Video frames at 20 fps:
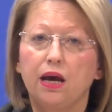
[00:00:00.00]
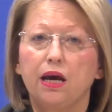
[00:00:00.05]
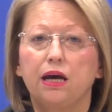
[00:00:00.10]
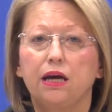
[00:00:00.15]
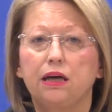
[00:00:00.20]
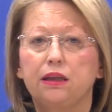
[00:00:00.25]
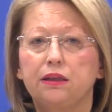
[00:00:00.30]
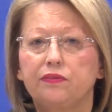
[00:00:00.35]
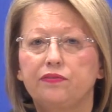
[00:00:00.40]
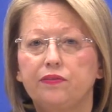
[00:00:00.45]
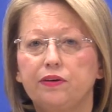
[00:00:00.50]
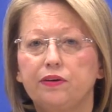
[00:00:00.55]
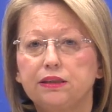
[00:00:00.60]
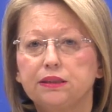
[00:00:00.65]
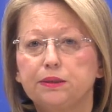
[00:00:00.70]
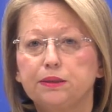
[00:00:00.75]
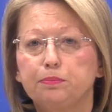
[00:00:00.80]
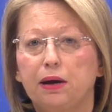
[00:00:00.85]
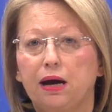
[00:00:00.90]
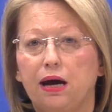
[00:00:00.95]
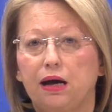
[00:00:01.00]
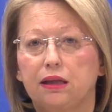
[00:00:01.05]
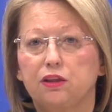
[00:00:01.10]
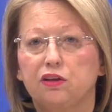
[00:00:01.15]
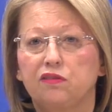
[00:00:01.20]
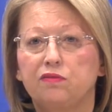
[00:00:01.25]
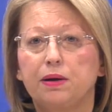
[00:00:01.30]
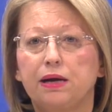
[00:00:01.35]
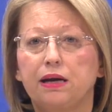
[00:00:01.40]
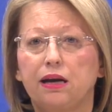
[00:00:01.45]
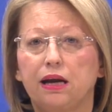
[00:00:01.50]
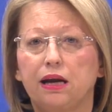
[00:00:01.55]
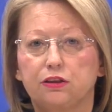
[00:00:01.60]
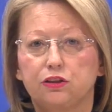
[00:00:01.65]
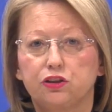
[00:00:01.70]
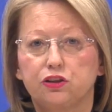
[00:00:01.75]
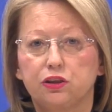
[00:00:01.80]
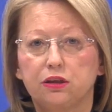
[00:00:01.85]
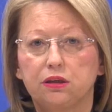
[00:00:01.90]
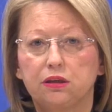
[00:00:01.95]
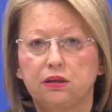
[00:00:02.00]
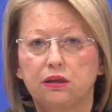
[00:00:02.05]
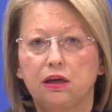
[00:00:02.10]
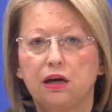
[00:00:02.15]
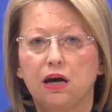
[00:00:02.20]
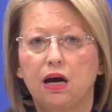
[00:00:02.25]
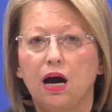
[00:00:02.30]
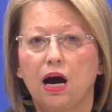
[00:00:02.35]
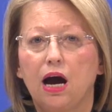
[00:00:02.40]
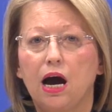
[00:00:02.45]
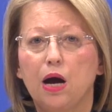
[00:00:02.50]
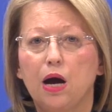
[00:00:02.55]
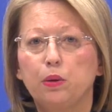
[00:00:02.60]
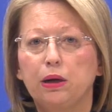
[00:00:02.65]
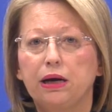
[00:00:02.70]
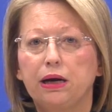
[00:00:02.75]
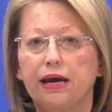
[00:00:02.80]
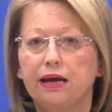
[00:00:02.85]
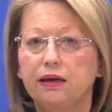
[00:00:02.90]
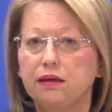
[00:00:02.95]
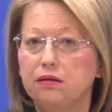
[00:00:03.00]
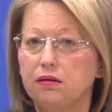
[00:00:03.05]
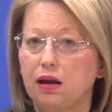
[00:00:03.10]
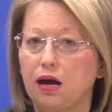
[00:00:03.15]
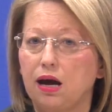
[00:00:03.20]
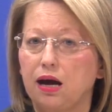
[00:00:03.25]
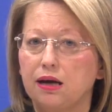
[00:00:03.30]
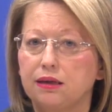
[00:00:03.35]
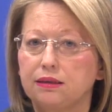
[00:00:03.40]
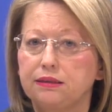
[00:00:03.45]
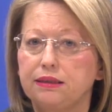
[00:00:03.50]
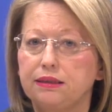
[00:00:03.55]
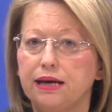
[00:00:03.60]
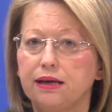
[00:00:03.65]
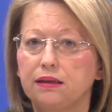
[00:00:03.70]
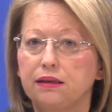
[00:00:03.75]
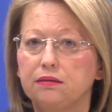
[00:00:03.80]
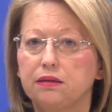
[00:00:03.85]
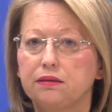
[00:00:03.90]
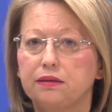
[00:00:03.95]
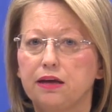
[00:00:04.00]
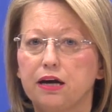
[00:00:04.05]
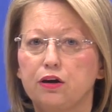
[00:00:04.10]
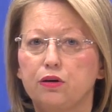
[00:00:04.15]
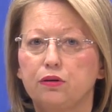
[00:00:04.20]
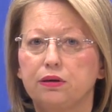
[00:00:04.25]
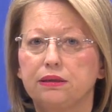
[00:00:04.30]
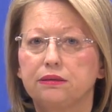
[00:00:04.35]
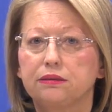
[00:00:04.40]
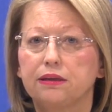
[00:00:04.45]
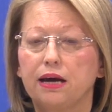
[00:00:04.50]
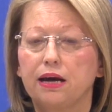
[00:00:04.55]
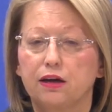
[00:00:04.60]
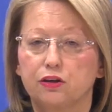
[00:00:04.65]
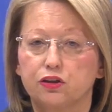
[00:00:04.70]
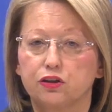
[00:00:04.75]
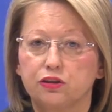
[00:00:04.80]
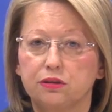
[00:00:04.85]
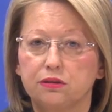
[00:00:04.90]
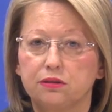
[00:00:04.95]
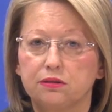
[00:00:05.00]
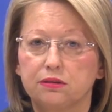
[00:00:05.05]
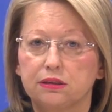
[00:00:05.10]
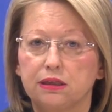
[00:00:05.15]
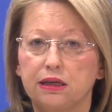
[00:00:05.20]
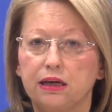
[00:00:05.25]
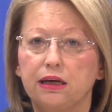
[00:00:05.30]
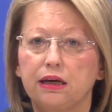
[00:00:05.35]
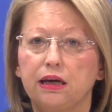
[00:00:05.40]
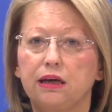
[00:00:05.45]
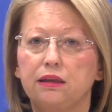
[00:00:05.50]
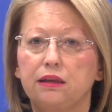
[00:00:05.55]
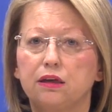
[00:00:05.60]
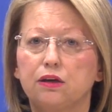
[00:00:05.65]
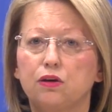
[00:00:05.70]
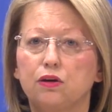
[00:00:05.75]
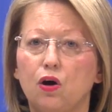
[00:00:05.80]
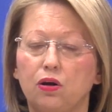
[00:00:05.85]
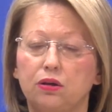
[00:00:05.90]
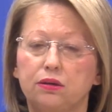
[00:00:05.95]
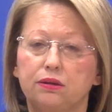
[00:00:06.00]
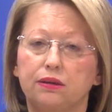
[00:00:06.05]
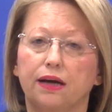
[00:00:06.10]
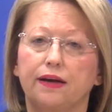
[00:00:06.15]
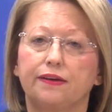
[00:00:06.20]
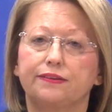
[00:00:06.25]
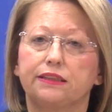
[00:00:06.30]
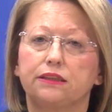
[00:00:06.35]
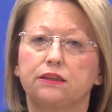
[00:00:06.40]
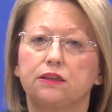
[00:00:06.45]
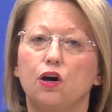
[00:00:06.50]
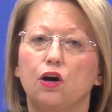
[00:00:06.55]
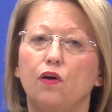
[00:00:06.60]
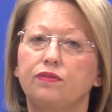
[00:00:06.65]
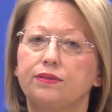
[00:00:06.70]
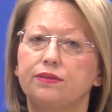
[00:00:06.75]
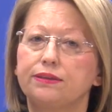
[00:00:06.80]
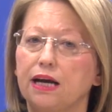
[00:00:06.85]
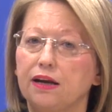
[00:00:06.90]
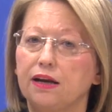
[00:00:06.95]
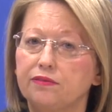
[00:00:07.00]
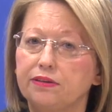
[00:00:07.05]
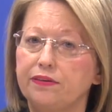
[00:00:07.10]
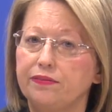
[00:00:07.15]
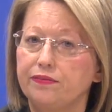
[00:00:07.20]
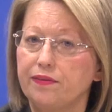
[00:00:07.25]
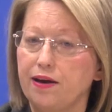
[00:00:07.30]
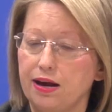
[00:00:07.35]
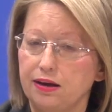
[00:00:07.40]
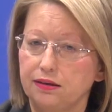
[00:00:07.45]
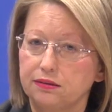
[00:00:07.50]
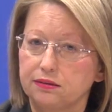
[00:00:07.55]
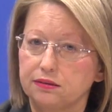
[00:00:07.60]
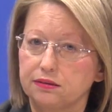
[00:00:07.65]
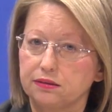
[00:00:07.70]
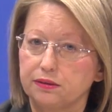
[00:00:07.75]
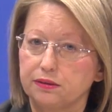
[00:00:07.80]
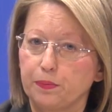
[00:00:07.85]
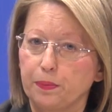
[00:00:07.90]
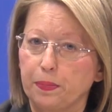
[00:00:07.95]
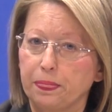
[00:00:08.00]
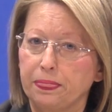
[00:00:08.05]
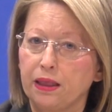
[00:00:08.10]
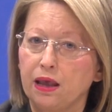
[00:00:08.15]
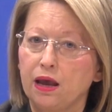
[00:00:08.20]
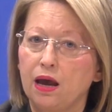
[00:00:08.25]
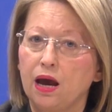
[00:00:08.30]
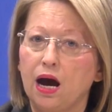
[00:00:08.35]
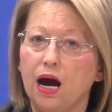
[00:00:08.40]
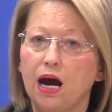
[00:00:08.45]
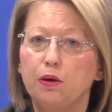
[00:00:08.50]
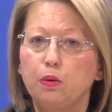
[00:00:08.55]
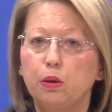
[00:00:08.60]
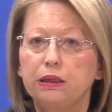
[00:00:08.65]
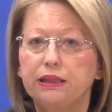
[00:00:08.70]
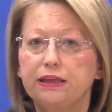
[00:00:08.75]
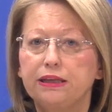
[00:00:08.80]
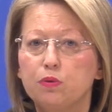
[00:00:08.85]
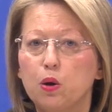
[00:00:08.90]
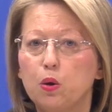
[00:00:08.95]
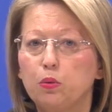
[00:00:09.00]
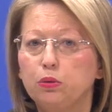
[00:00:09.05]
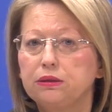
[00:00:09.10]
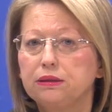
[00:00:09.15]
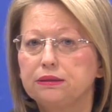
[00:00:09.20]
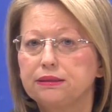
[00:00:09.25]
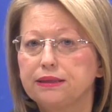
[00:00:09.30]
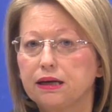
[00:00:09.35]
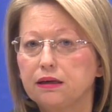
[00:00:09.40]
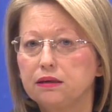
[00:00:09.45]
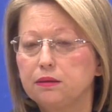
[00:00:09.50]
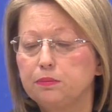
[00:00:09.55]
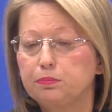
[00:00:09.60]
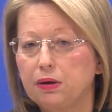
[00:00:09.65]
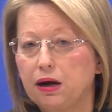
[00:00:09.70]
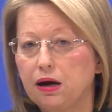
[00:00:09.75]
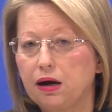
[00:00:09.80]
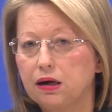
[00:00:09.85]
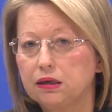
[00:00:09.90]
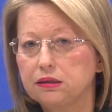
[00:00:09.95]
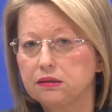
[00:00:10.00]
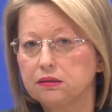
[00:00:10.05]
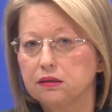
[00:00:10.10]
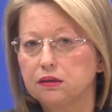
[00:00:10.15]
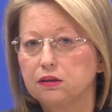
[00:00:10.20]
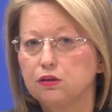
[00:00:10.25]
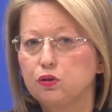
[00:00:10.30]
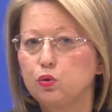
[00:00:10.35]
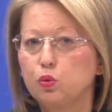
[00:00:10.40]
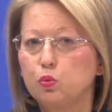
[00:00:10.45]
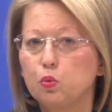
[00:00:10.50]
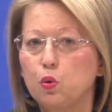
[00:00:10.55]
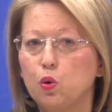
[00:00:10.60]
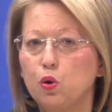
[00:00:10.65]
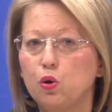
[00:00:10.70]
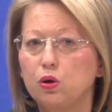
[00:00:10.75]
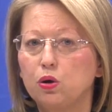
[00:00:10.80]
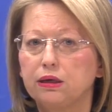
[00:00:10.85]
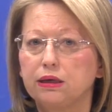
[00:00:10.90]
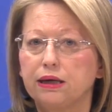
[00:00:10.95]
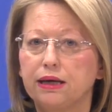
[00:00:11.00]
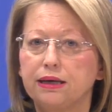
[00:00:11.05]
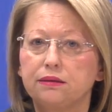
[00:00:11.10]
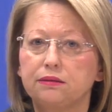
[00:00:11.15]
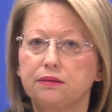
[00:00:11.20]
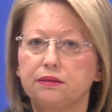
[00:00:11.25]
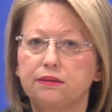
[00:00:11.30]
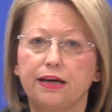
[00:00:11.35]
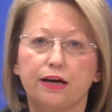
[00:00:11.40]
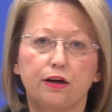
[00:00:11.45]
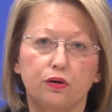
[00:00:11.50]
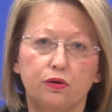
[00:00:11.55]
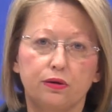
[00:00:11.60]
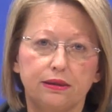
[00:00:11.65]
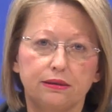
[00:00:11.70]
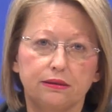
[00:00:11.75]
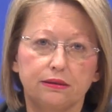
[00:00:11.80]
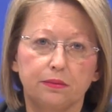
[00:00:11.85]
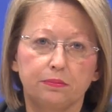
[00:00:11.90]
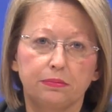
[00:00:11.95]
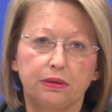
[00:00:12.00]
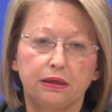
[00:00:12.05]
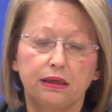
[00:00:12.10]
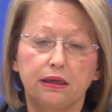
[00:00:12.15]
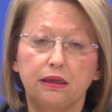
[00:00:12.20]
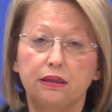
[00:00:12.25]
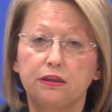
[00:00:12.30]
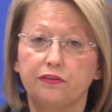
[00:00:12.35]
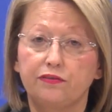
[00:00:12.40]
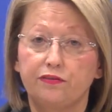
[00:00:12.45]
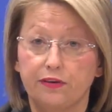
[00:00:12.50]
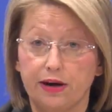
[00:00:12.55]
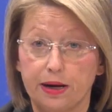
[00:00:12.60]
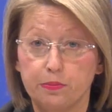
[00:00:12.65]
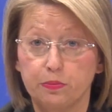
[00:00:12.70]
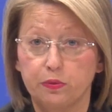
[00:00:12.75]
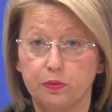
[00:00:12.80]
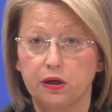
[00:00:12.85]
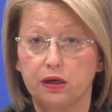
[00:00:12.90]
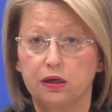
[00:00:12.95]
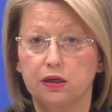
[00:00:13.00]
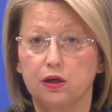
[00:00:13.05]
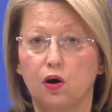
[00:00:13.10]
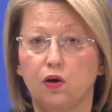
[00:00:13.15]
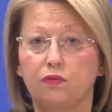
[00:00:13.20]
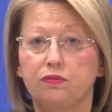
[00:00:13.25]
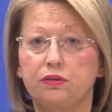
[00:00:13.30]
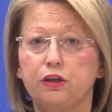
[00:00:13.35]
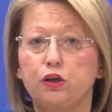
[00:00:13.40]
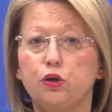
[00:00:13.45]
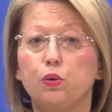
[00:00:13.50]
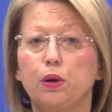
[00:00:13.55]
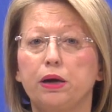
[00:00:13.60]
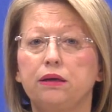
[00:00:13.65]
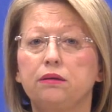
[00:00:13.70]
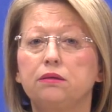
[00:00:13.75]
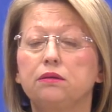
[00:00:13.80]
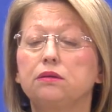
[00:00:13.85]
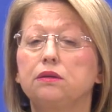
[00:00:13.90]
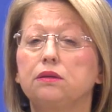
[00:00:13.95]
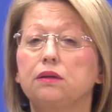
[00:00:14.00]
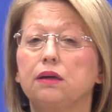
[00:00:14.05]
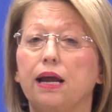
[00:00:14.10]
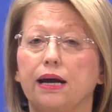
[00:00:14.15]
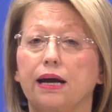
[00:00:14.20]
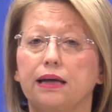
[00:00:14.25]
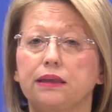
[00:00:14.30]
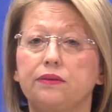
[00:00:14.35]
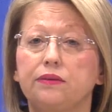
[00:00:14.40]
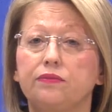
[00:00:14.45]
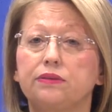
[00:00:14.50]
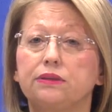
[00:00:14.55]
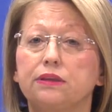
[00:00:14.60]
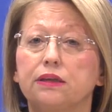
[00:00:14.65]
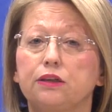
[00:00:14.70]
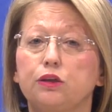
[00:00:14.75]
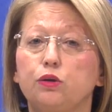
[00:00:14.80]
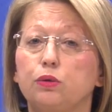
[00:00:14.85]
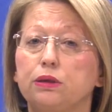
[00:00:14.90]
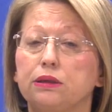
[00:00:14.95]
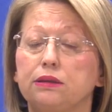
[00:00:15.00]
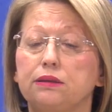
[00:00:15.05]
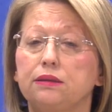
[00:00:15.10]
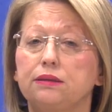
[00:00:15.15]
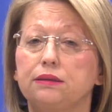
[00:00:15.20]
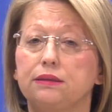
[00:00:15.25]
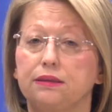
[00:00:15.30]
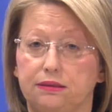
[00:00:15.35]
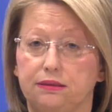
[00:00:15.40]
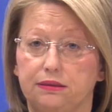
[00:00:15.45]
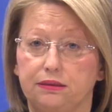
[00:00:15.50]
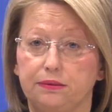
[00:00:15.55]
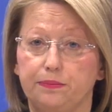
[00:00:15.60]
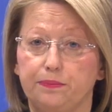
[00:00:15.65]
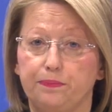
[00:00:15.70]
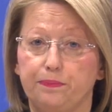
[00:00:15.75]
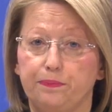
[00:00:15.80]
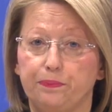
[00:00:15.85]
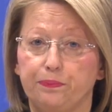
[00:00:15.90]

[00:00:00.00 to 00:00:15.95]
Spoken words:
In the first part of my lecture, I will analyze the anti-terrorist actions in the context of self-defense. I will devote the second part to war against terrorism in the framework of the UN collective security system.